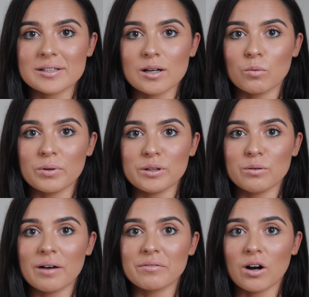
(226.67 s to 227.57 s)
So when
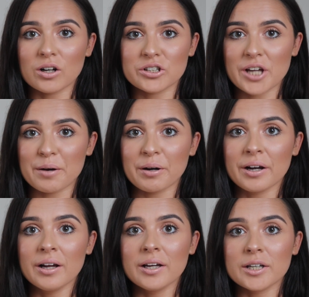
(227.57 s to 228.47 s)
you have a hot
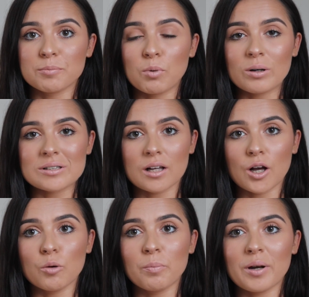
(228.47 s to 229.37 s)
shower your pores all
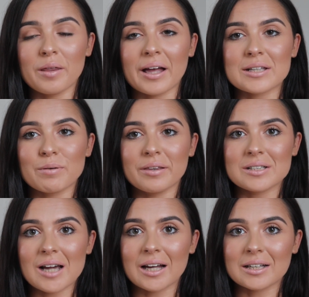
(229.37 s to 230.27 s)
open, and that's when the
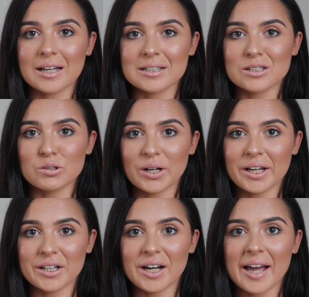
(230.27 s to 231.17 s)
tan gets stuck
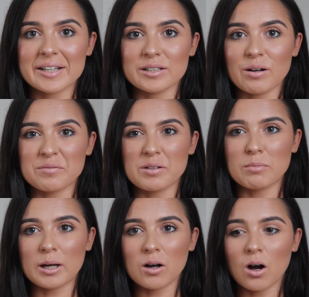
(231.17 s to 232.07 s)
in your legs and you have
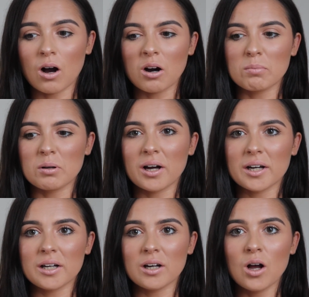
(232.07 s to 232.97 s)
them like horrible
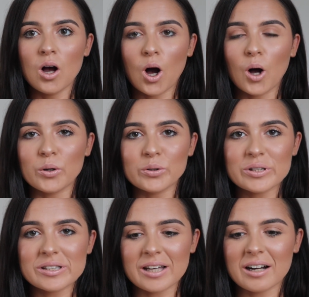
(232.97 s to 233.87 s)
kind of
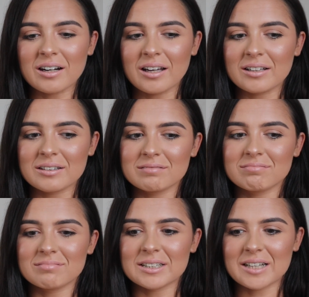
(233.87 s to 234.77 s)
holes that are like
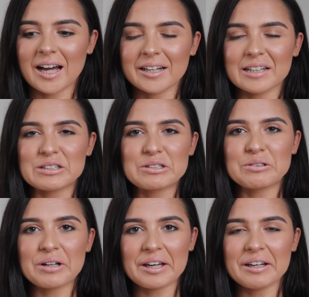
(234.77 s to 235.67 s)
the tan gets
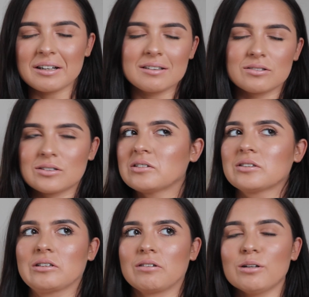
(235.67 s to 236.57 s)
stuck in and it just
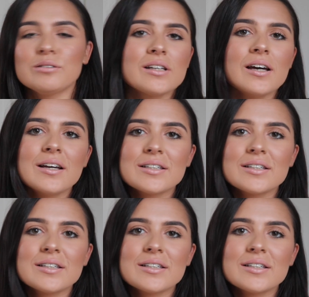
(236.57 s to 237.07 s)
looks gross.